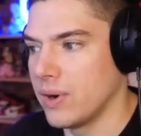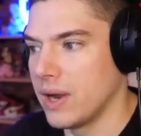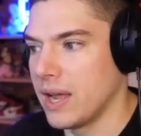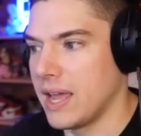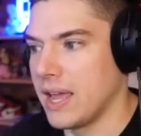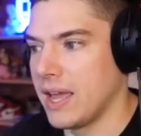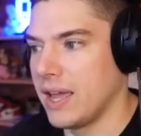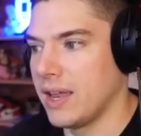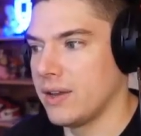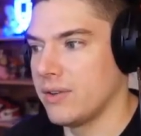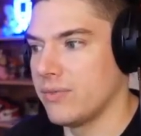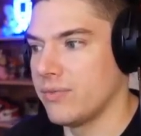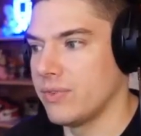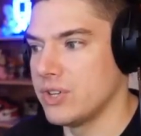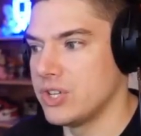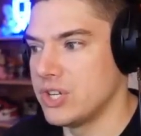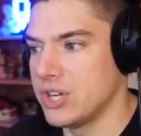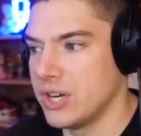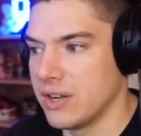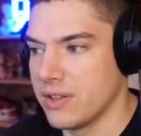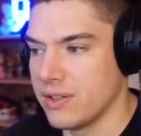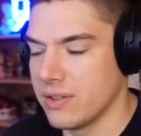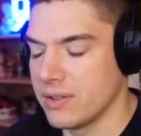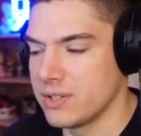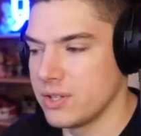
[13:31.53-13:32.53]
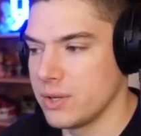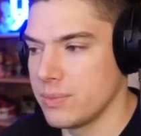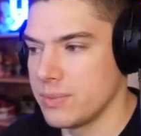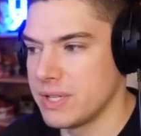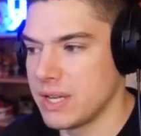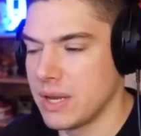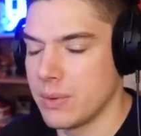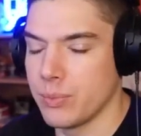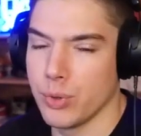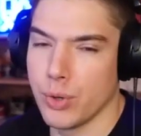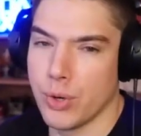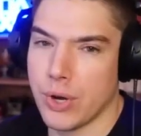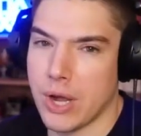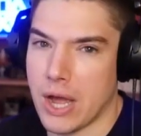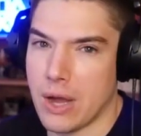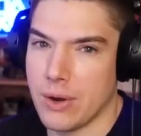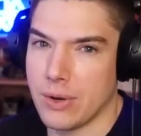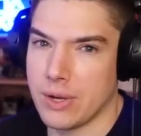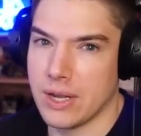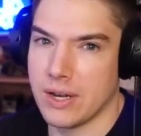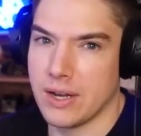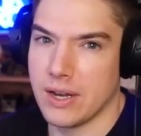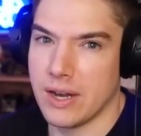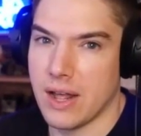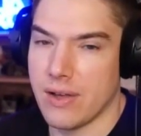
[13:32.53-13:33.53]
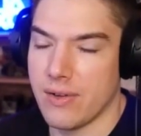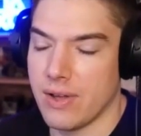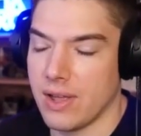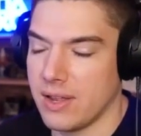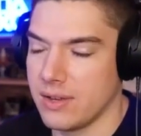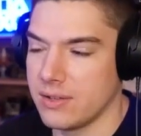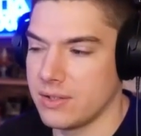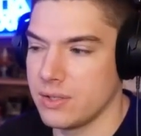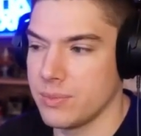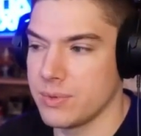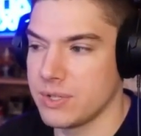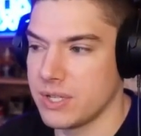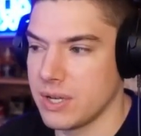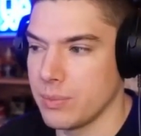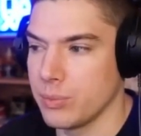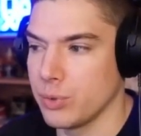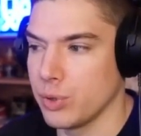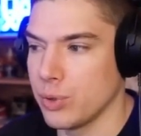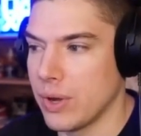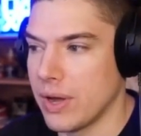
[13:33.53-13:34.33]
and Vegeta, the Super Saiyan Blue Kaioken and, and Super Saiyan Blue